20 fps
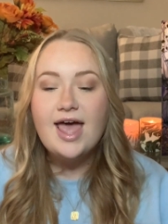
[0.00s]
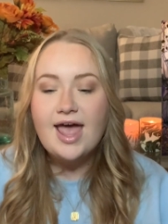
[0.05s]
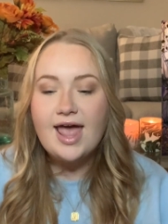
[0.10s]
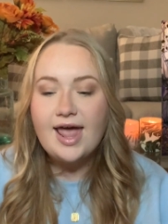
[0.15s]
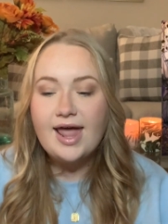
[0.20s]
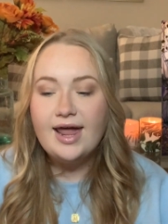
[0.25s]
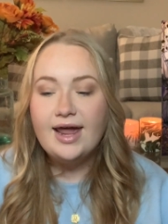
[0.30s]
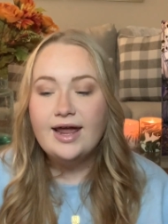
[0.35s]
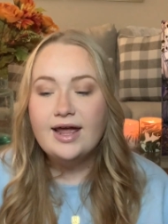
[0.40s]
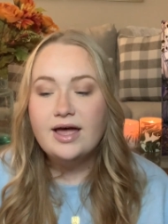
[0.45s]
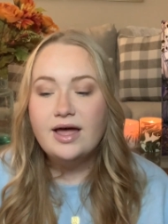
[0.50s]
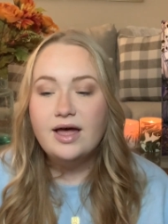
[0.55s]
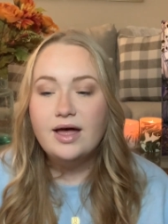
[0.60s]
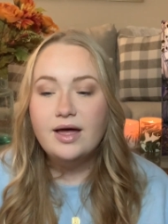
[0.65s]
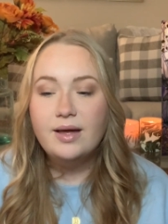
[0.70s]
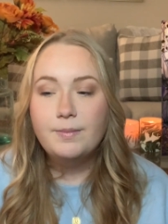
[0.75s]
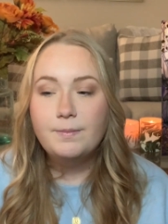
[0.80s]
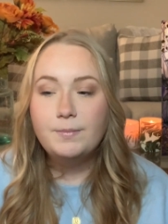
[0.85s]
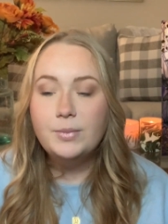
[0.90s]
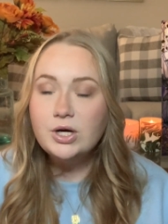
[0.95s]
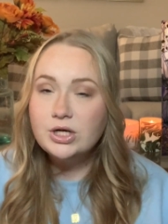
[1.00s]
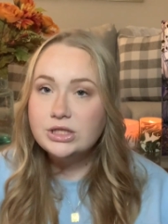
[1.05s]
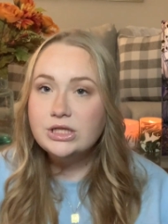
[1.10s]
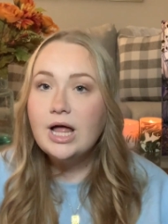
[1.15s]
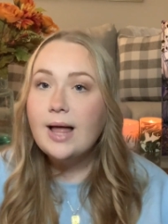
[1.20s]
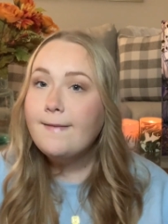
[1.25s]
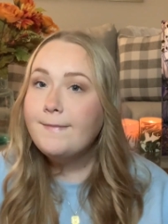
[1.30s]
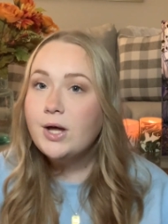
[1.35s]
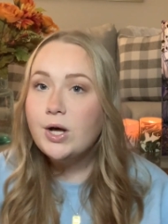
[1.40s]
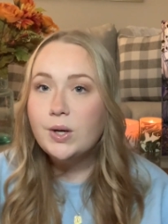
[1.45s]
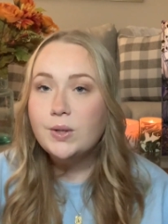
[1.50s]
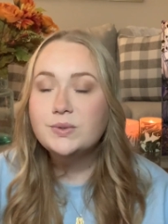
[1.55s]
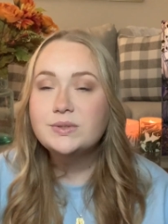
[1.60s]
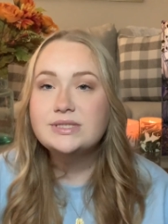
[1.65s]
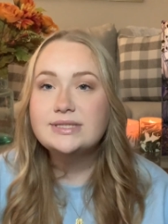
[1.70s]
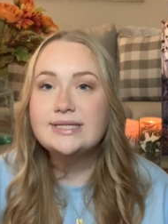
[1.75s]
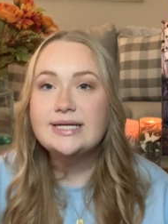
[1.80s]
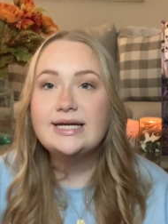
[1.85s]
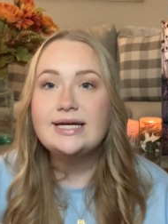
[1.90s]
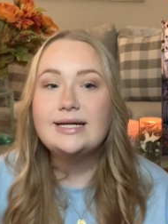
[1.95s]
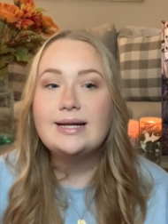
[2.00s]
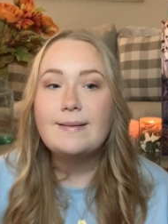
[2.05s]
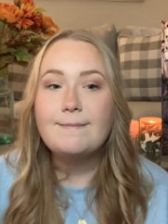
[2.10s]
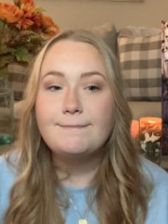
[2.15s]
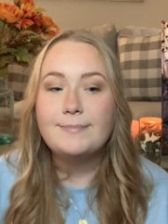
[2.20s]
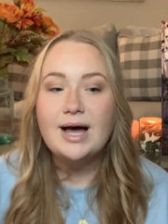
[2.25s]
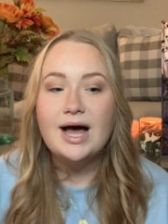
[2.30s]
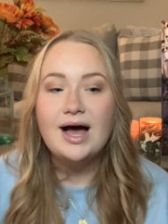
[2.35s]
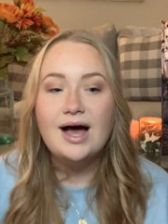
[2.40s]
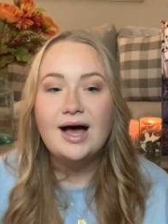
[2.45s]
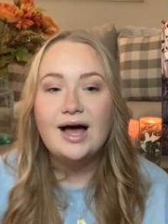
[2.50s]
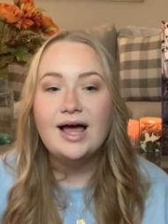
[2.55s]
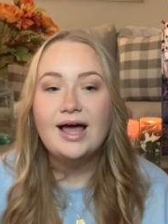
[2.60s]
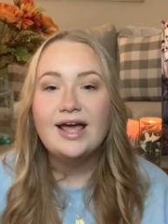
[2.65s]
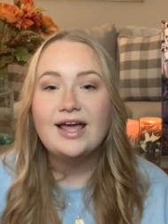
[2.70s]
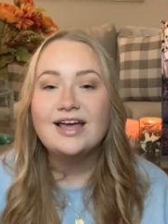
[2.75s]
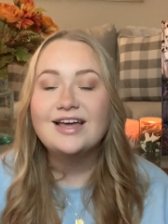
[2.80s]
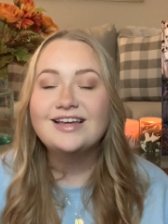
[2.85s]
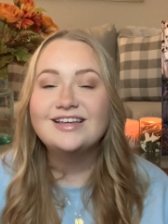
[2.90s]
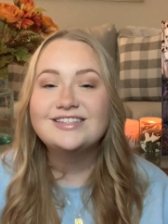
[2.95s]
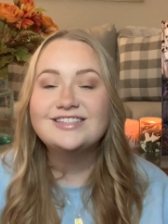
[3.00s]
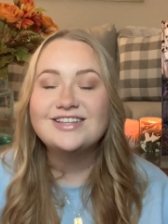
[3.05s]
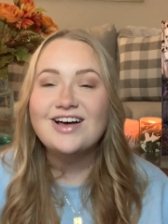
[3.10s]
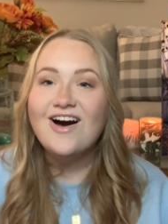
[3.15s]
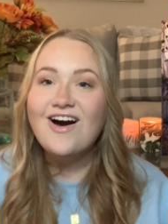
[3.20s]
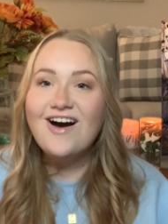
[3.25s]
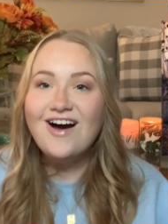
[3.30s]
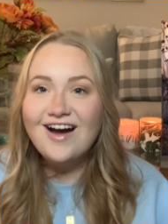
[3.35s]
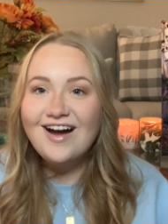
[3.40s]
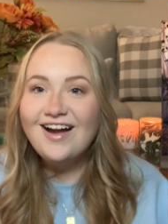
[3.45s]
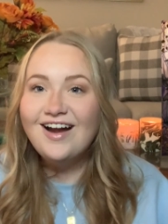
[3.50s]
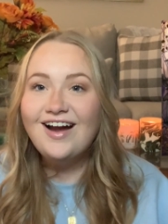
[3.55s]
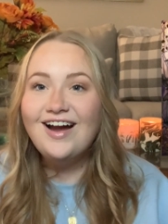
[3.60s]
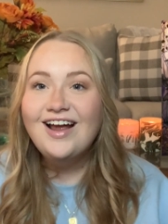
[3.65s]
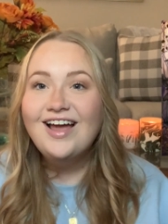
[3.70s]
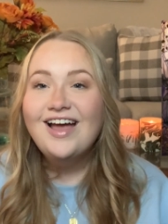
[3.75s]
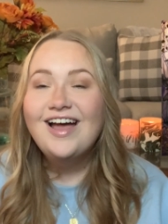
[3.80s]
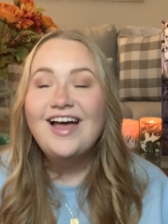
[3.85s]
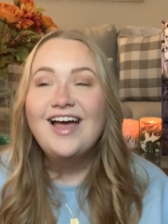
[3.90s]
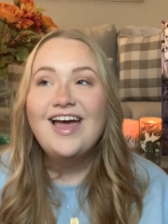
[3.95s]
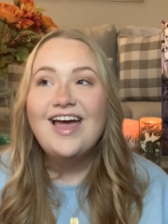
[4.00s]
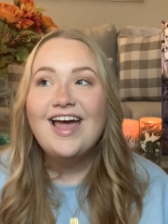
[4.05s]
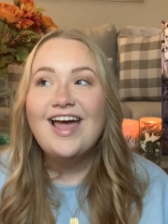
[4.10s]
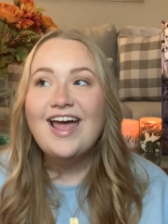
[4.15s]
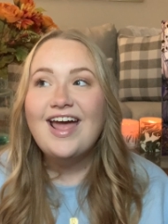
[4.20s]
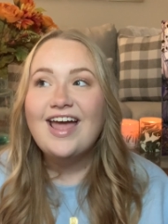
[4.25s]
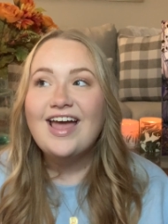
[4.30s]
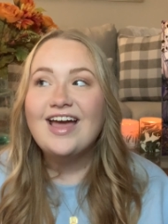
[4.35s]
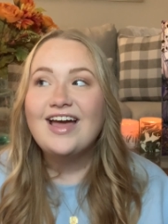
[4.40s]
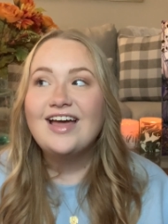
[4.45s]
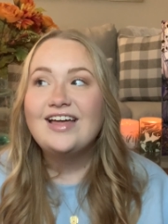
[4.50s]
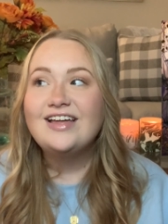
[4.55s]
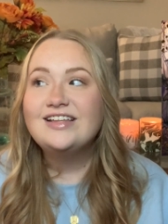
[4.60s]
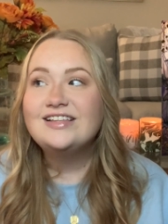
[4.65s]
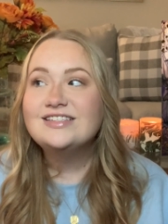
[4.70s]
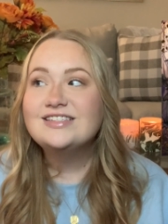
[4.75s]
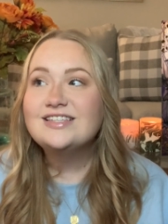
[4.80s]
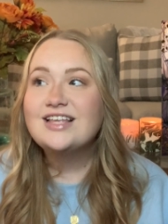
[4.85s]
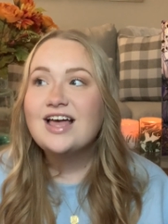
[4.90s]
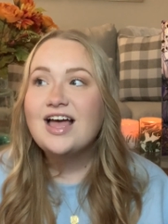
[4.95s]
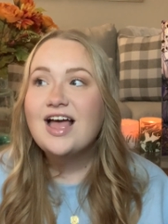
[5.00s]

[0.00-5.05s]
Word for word: a book club hosted by Sahar, and